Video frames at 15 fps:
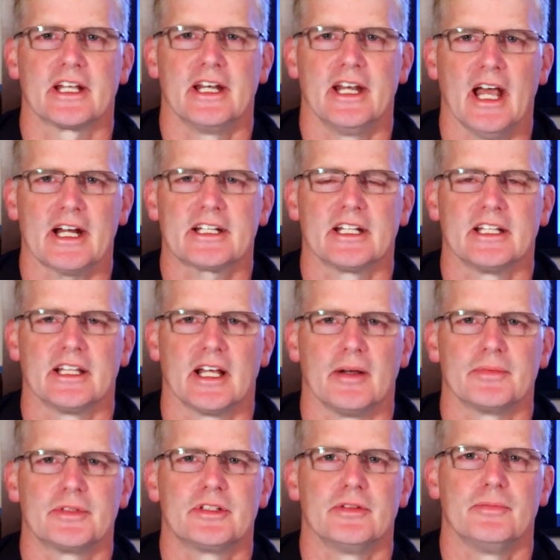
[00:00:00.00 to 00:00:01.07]
connecting
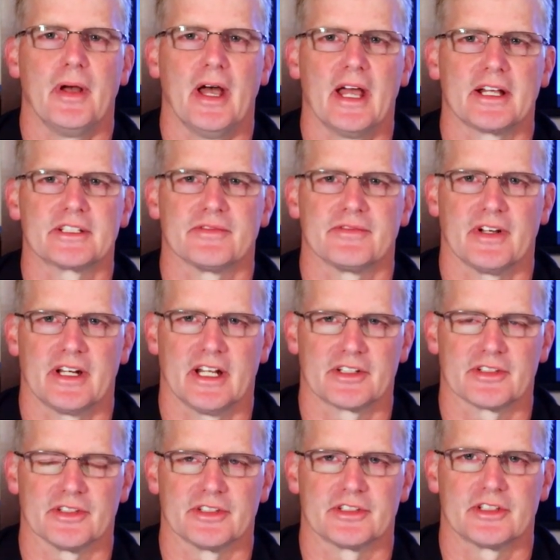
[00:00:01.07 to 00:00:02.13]
them to banks and
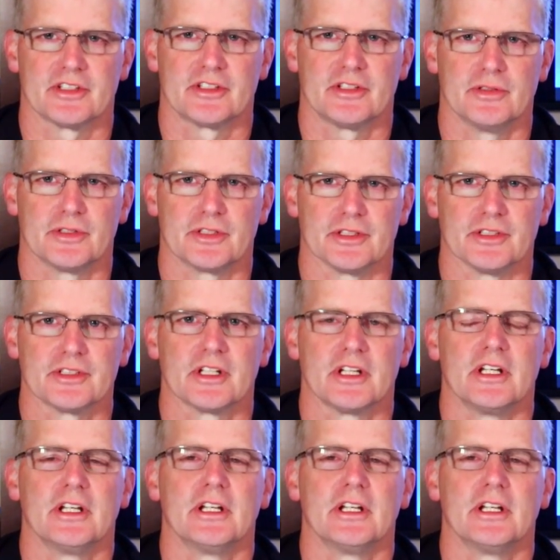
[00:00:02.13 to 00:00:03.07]
financial institutions